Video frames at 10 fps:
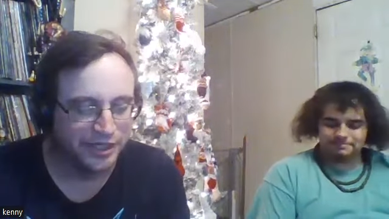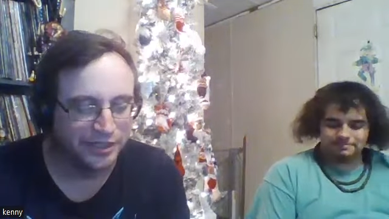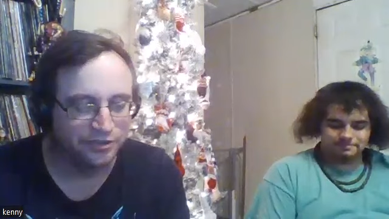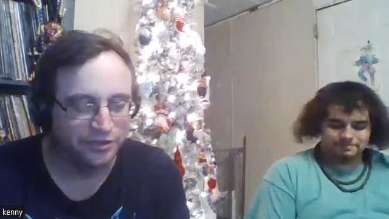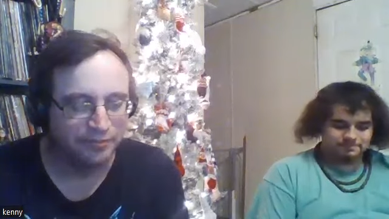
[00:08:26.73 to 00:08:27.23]

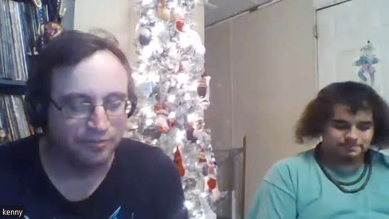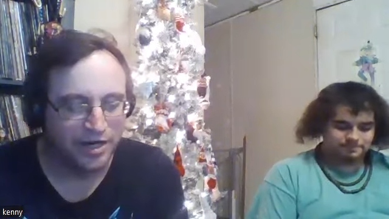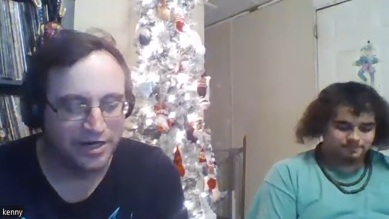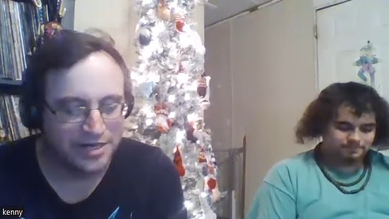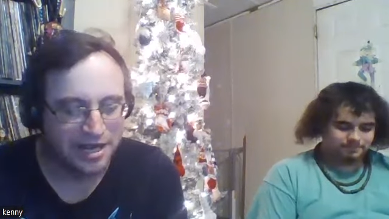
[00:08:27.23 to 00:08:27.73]
Speaker 1: including
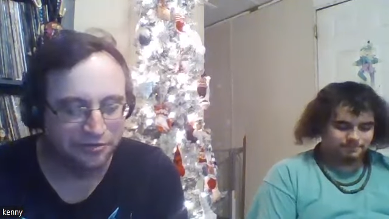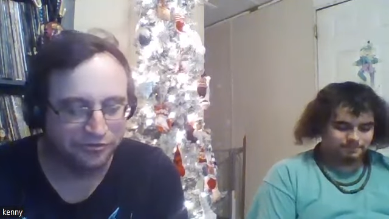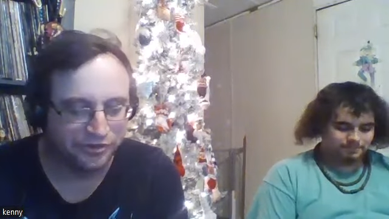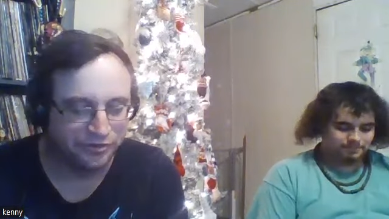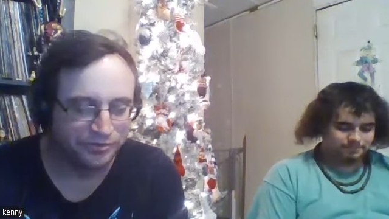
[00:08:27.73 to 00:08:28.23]

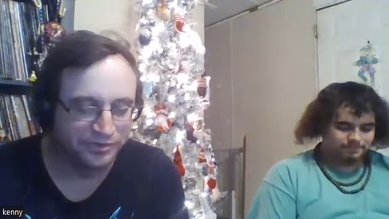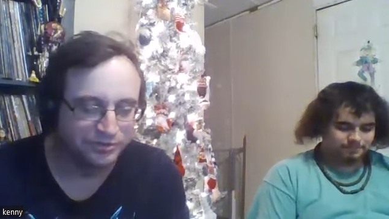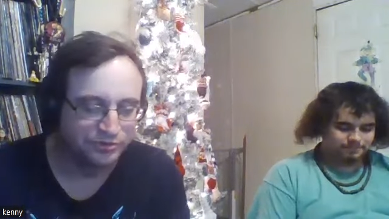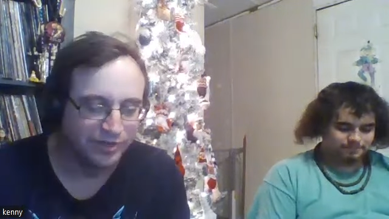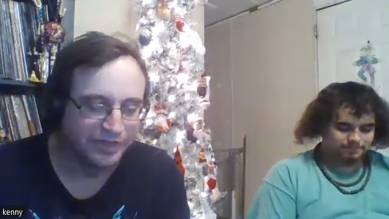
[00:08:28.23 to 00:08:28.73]
Breakout,
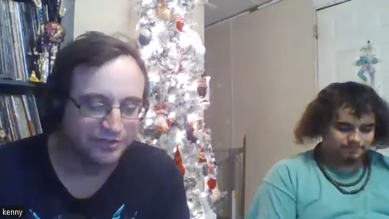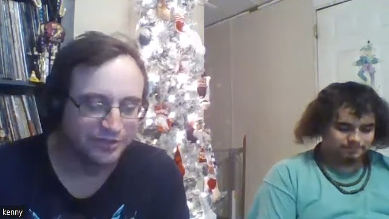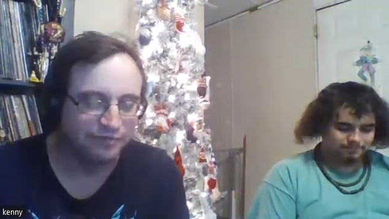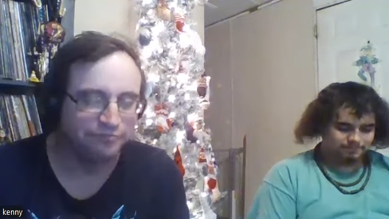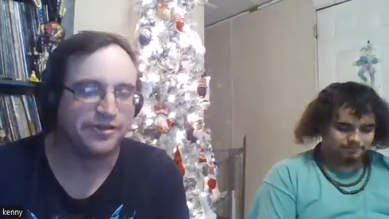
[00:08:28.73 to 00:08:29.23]
Kuru,
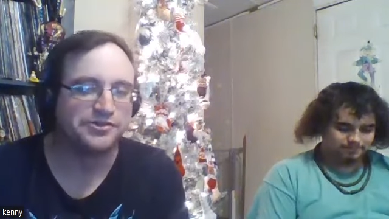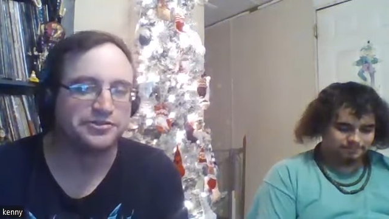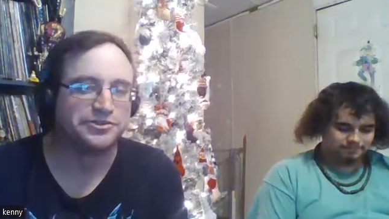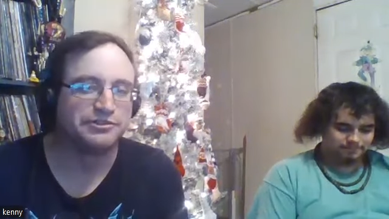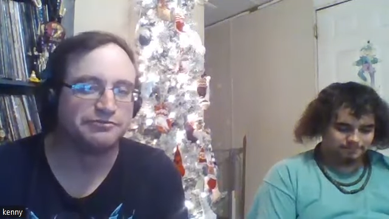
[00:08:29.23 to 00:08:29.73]
Grendel, and
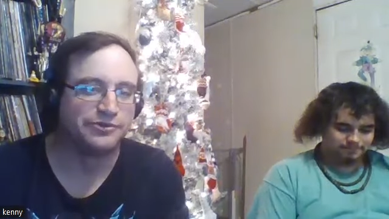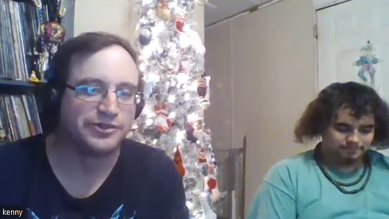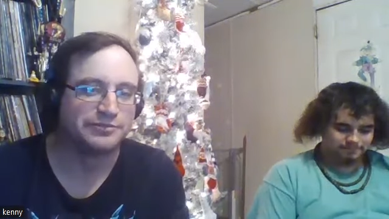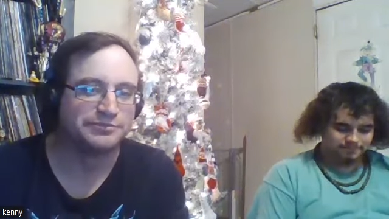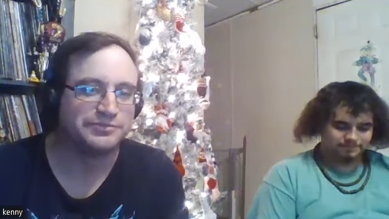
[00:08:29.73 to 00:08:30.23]
Failure to
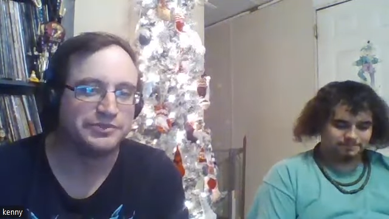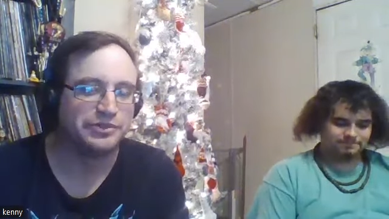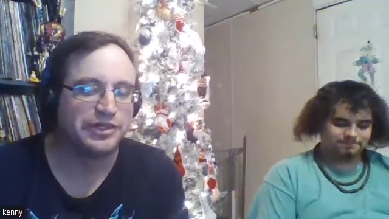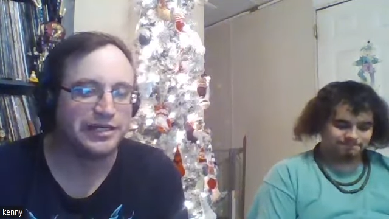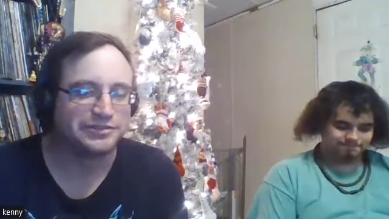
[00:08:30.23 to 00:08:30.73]
Conform.
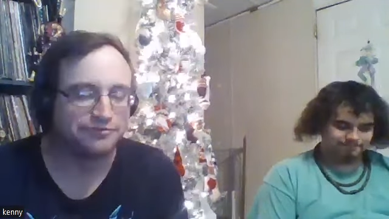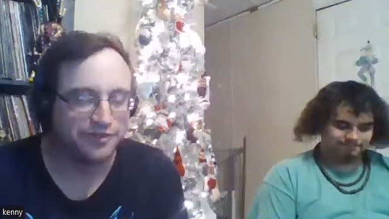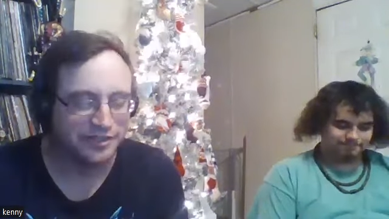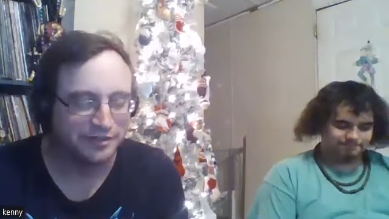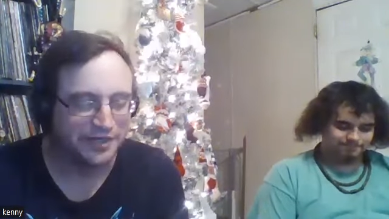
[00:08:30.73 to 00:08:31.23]
You guys are
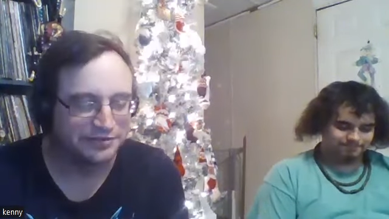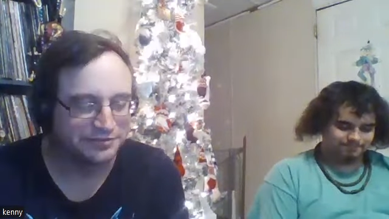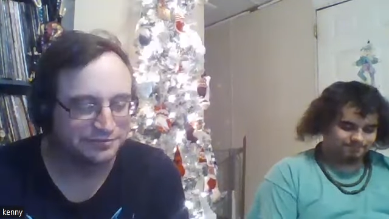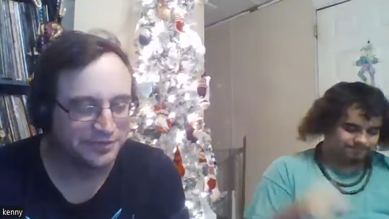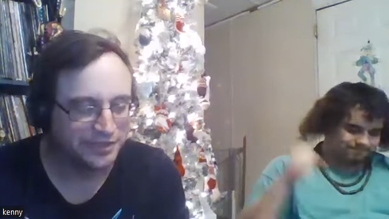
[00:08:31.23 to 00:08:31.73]
fucking
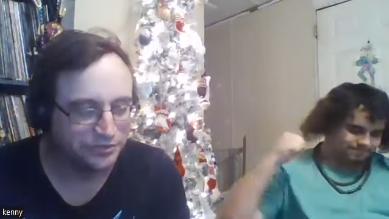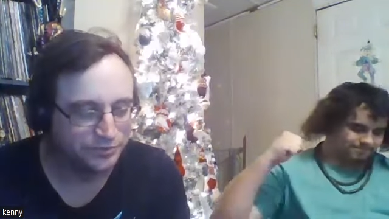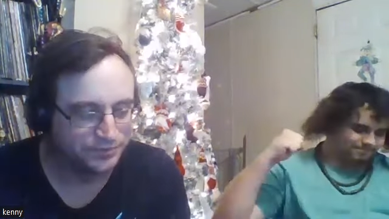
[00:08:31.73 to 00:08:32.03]
amazing. Thank